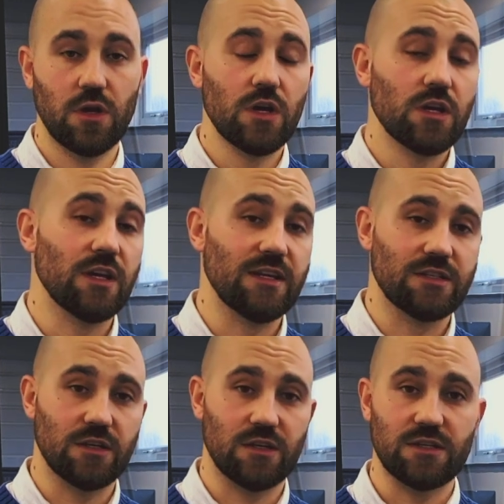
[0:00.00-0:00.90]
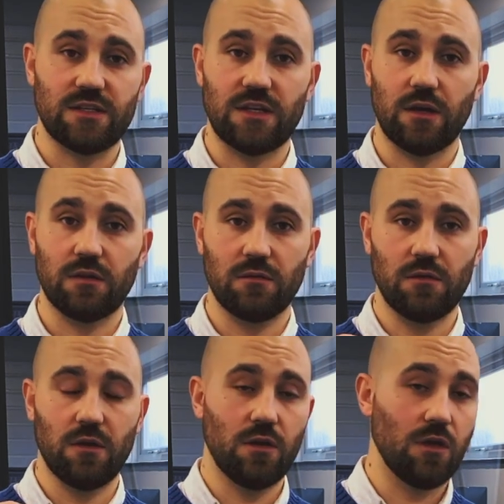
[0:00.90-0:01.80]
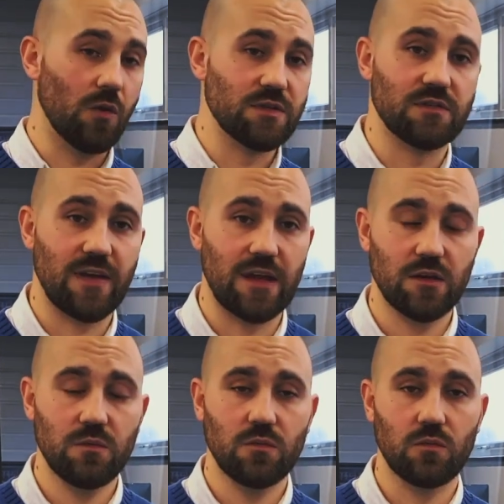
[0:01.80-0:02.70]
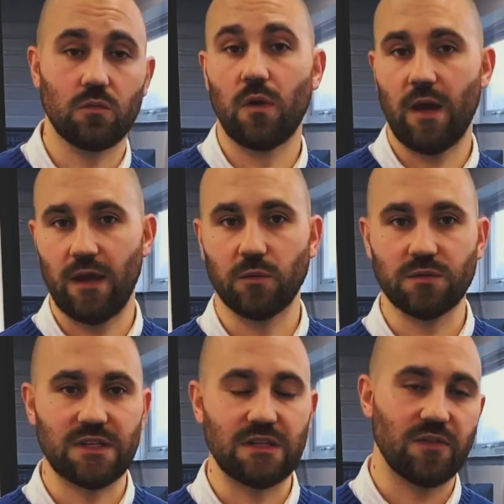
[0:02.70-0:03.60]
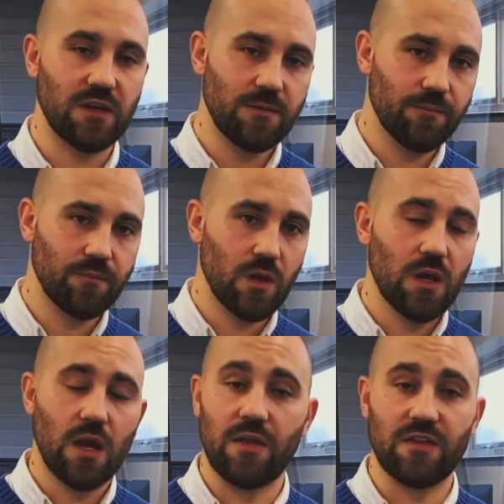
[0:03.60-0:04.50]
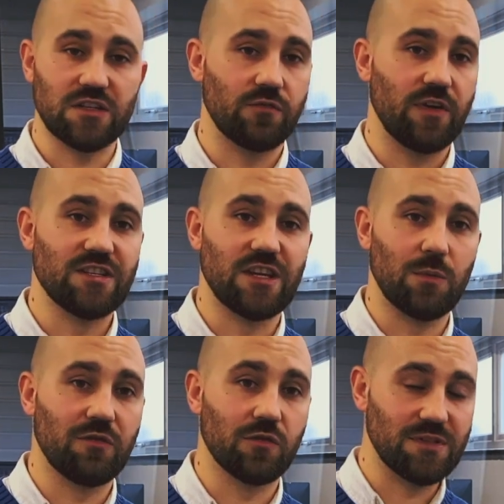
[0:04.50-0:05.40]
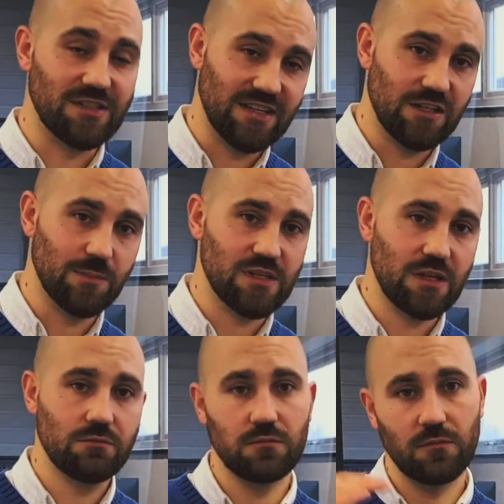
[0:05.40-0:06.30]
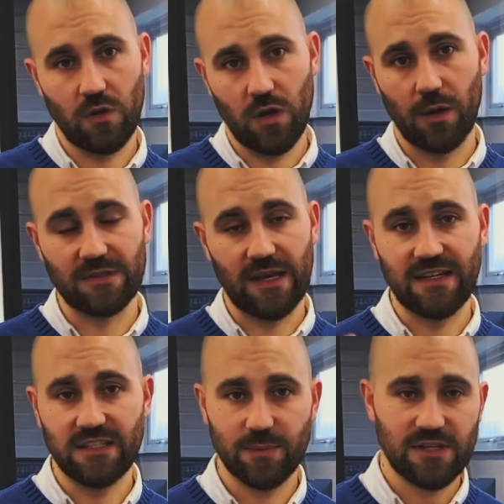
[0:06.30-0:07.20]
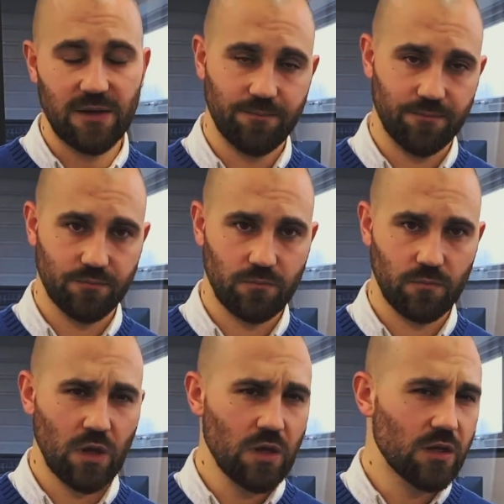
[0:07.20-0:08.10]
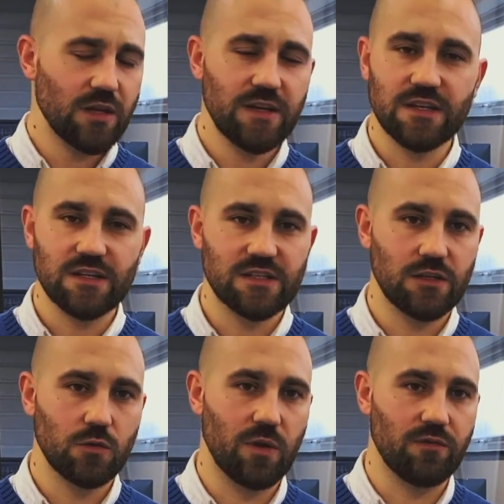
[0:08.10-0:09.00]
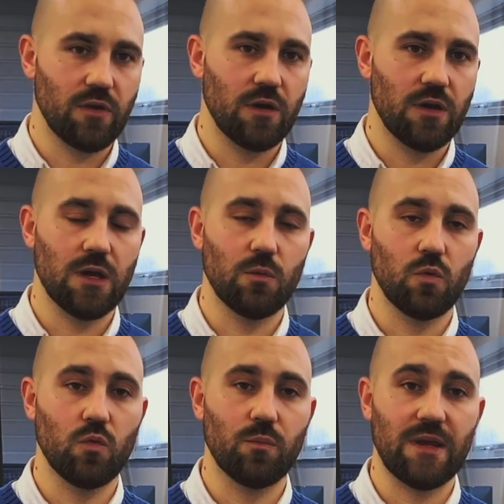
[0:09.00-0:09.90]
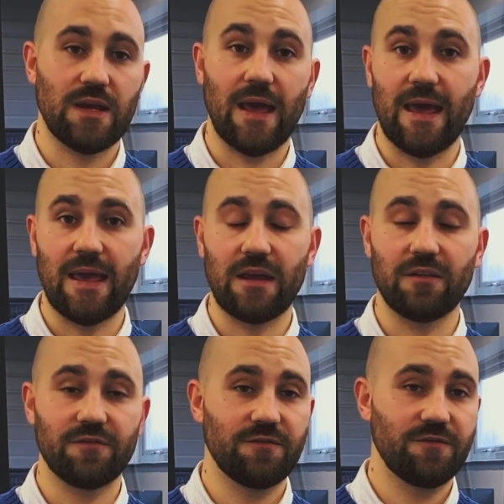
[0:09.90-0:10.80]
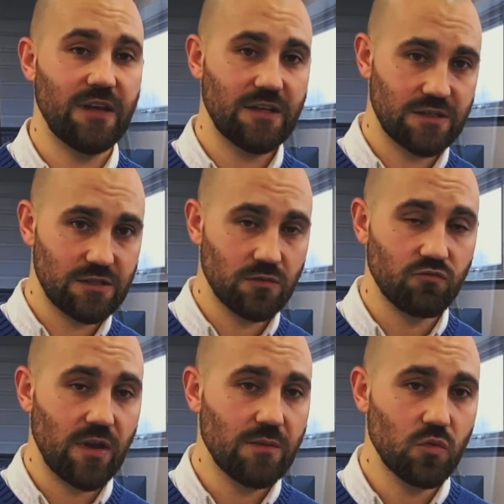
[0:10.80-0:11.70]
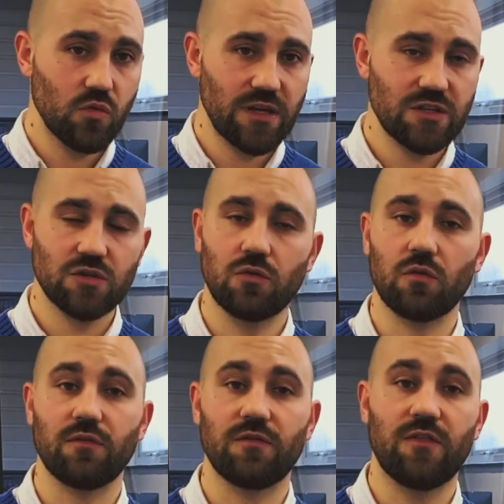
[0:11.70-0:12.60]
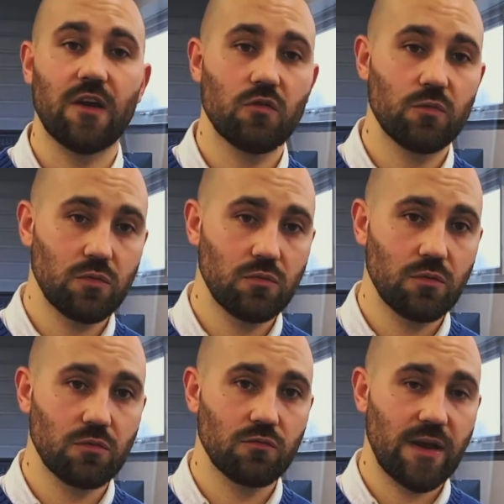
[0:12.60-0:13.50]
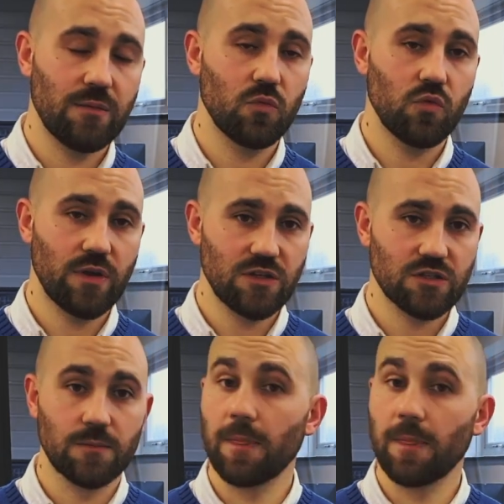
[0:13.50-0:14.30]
You need to consider loan-to-value, or LTV, and this can range anywhere from 60% up to 80%. You need to consider whether it will be a fixed rate mortgage or a variable rate mortgage.